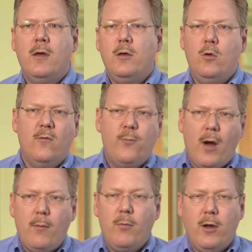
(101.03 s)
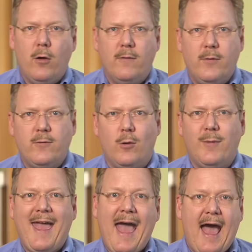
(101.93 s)
You've probably heard of the term
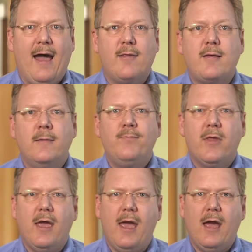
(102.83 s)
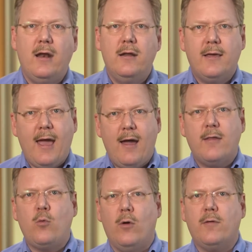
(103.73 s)
caste. And
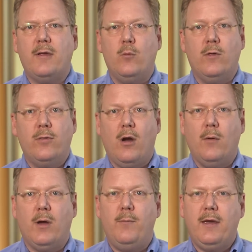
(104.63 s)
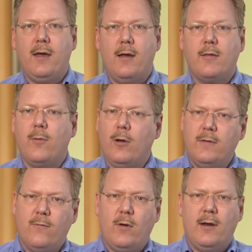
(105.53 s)
caste works in with Dharma because there are
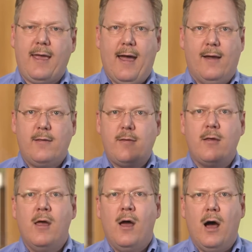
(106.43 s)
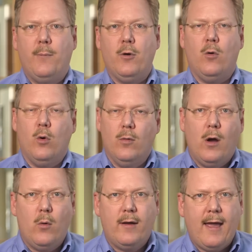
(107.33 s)
different castes, upper or
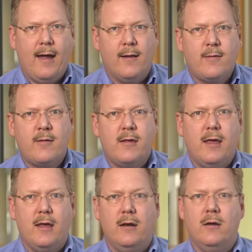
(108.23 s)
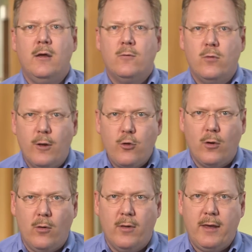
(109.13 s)
lower castes, in
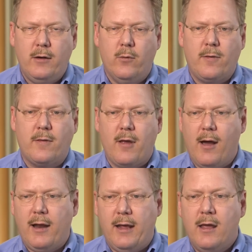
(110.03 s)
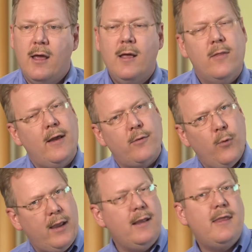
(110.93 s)
traditional Hindu society. That's
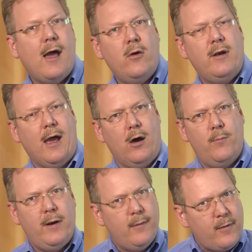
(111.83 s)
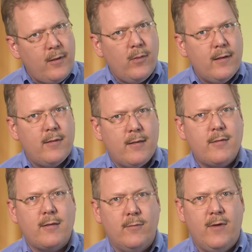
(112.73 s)
breaking down now, but it still
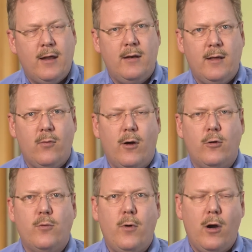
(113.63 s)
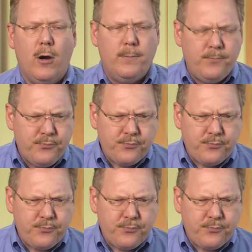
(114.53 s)
exists in large part.